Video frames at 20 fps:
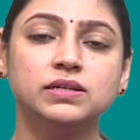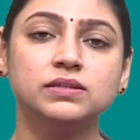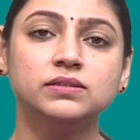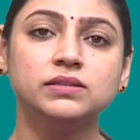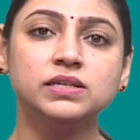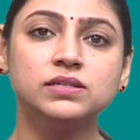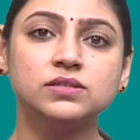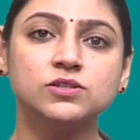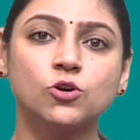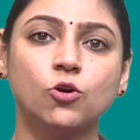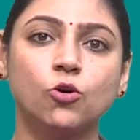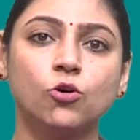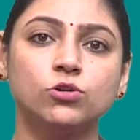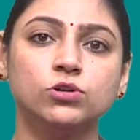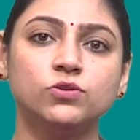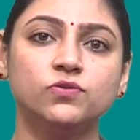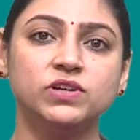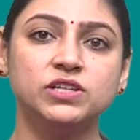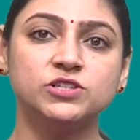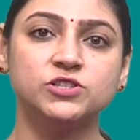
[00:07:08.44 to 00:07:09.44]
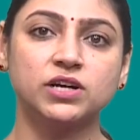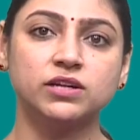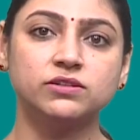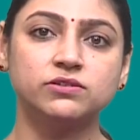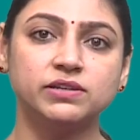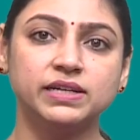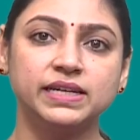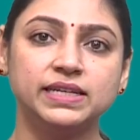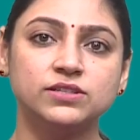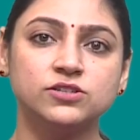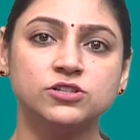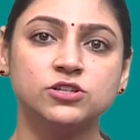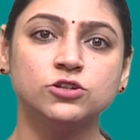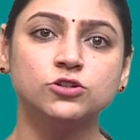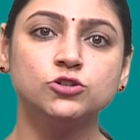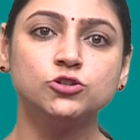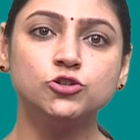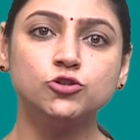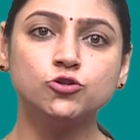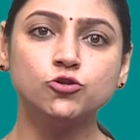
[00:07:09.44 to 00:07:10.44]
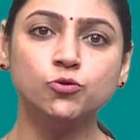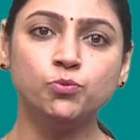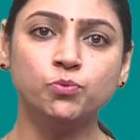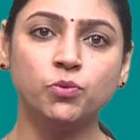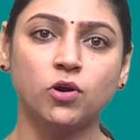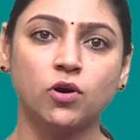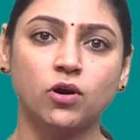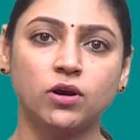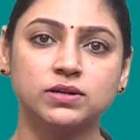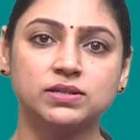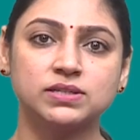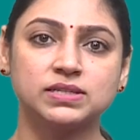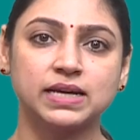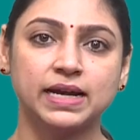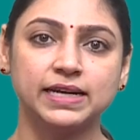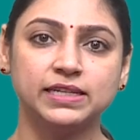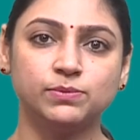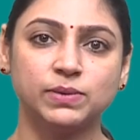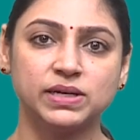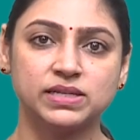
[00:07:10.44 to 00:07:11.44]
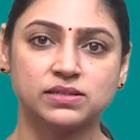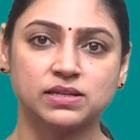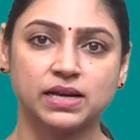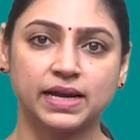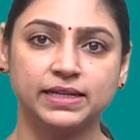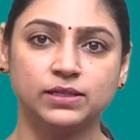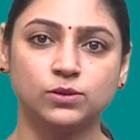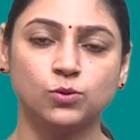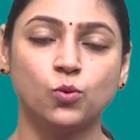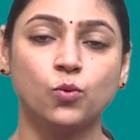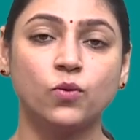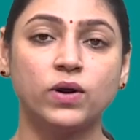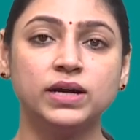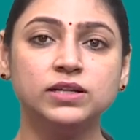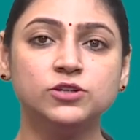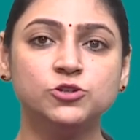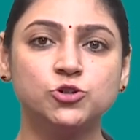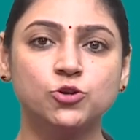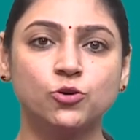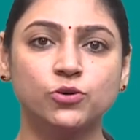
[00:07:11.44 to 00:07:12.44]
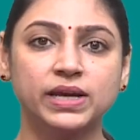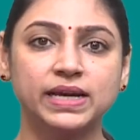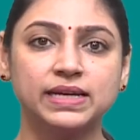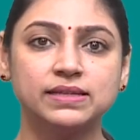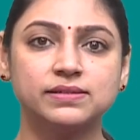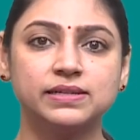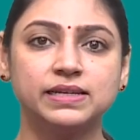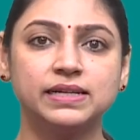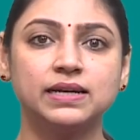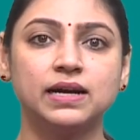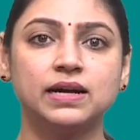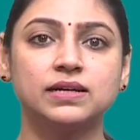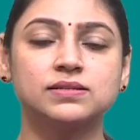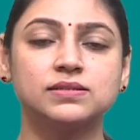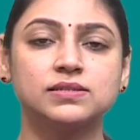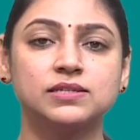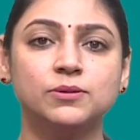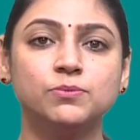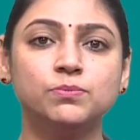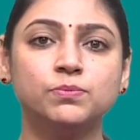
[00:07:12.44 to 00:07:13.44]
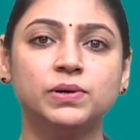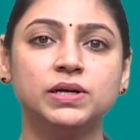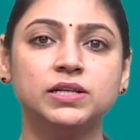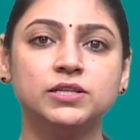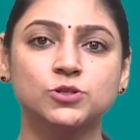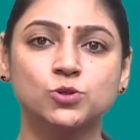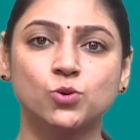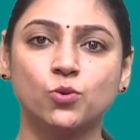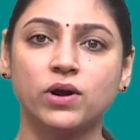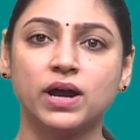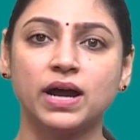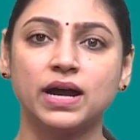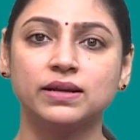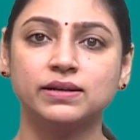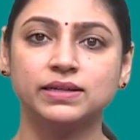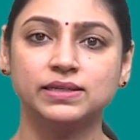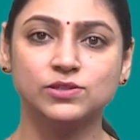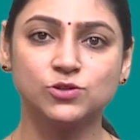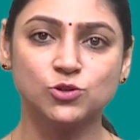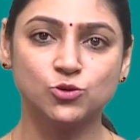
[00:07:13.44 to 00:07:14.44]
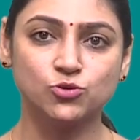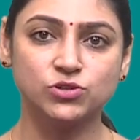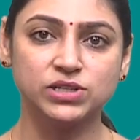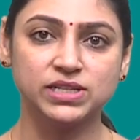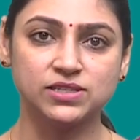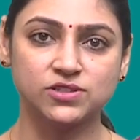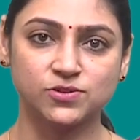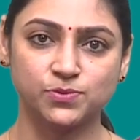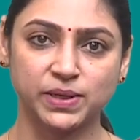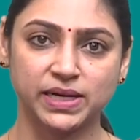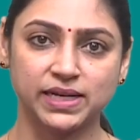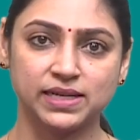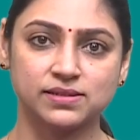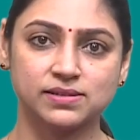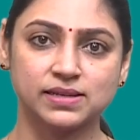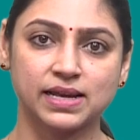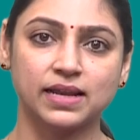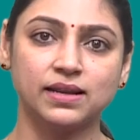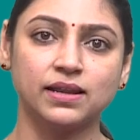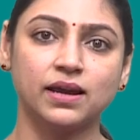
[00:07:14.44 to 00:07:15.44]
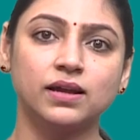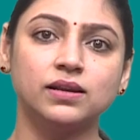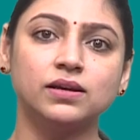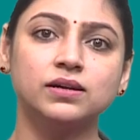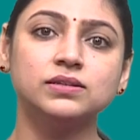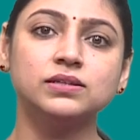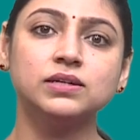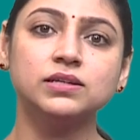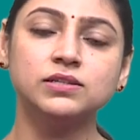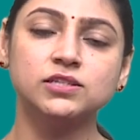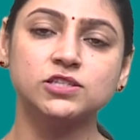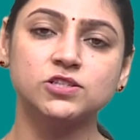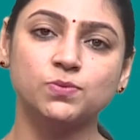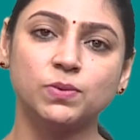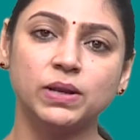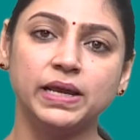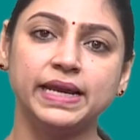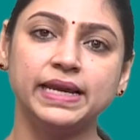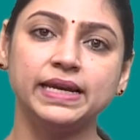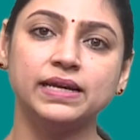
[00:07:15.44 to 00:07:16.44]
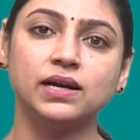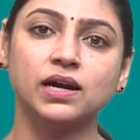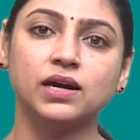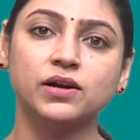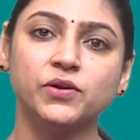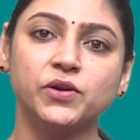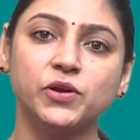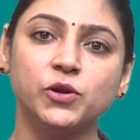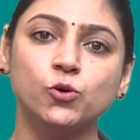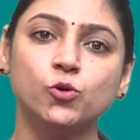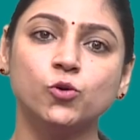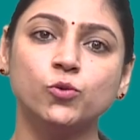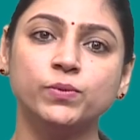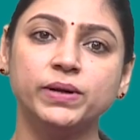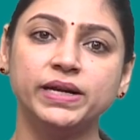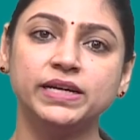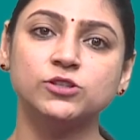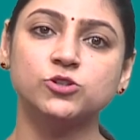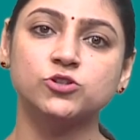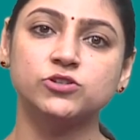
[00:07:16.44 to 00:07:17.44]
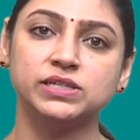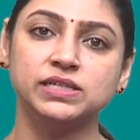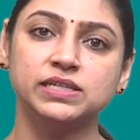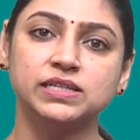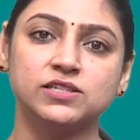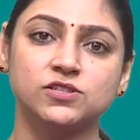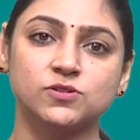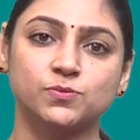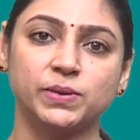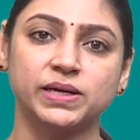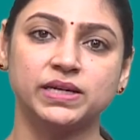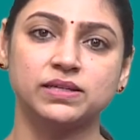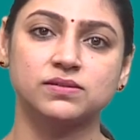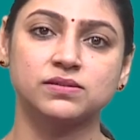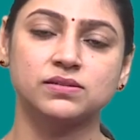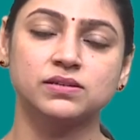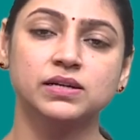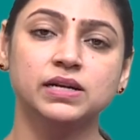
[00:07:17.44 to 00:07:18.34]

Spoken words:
This code will generate two plots side by side, one showcasing a simple square in 2D space and another displaying a cube in 3D space.